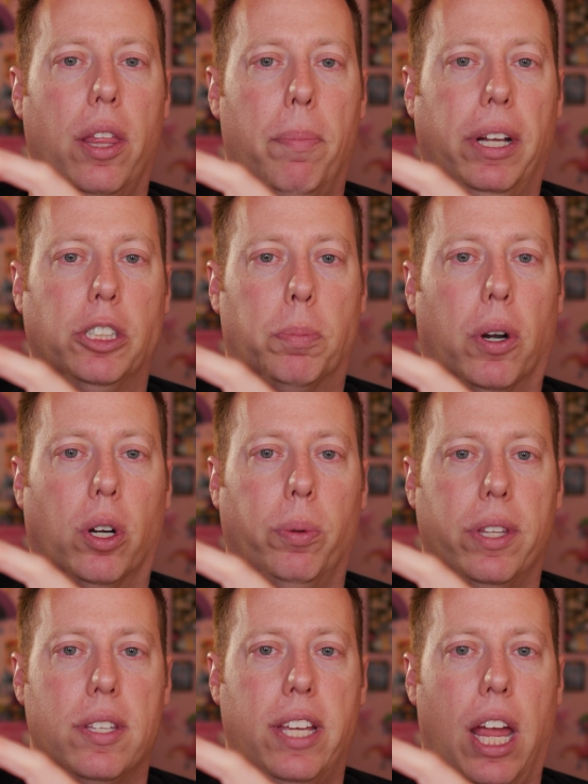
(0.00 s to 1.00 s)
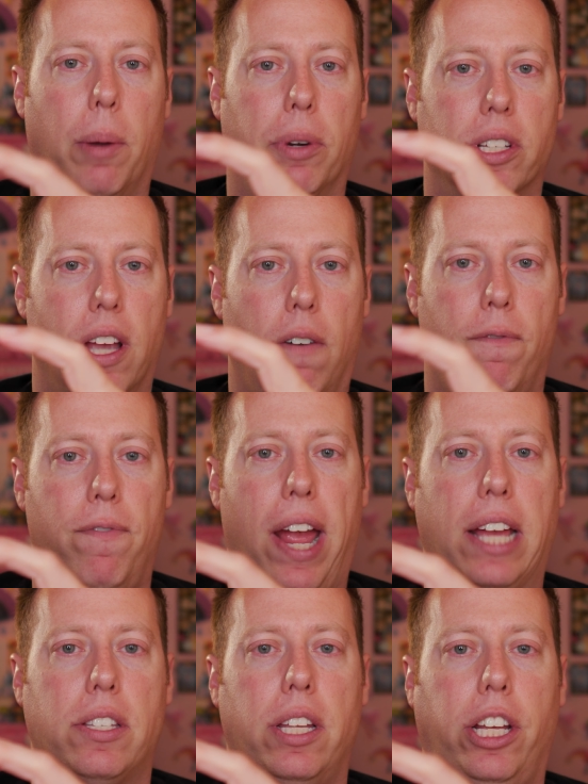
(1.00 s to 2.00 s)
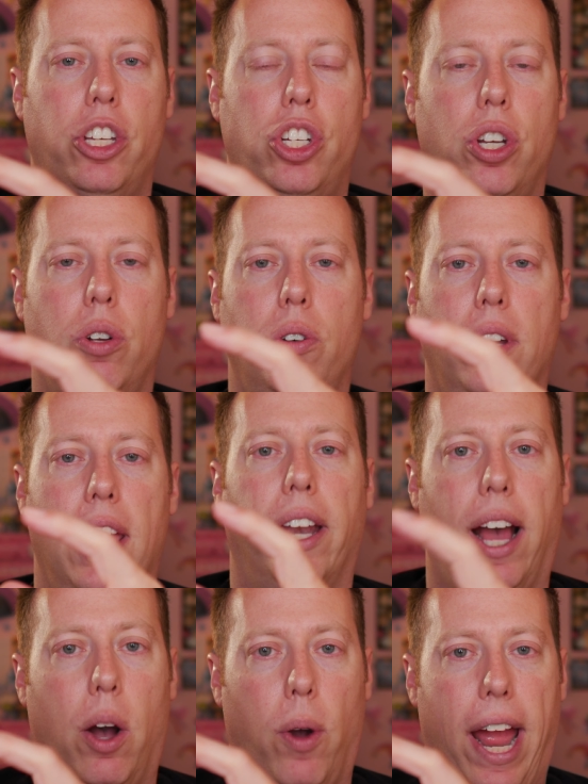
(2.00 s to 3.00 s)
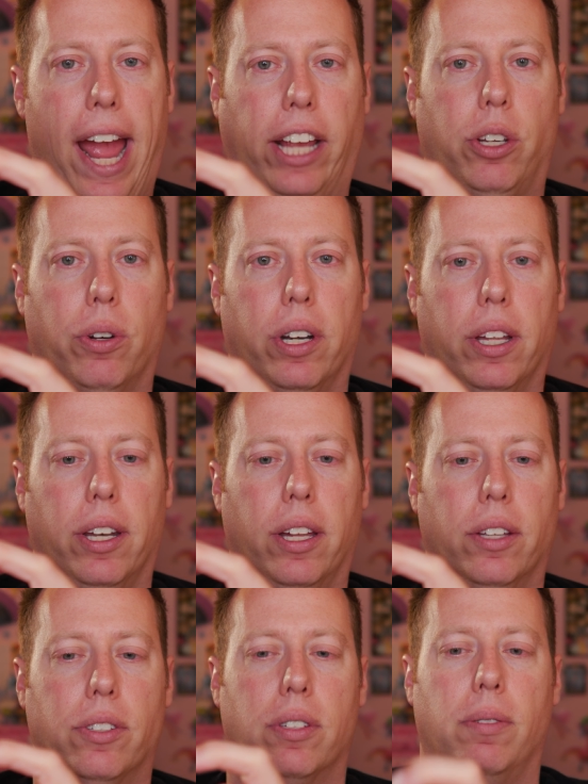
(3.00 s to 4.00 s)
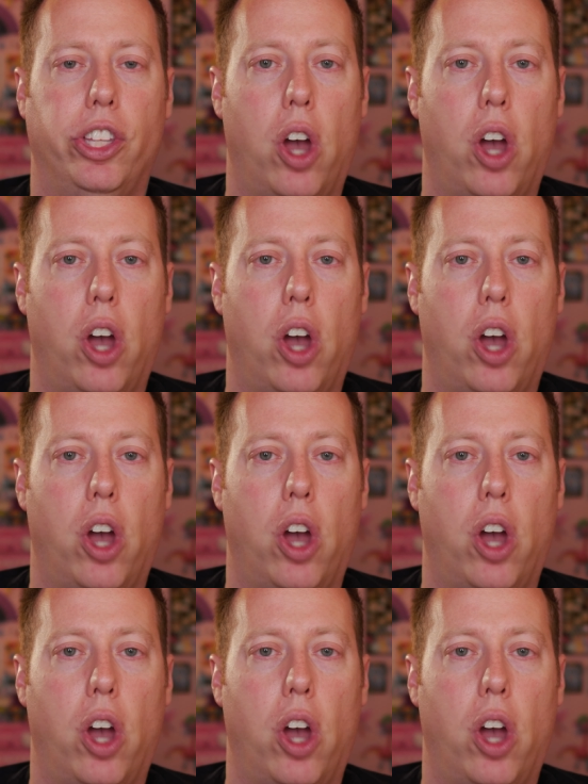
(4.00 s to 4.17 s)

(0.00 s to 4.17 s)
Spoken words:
the biggest perk with this camera, is how fast it can shoot and how accurate it is.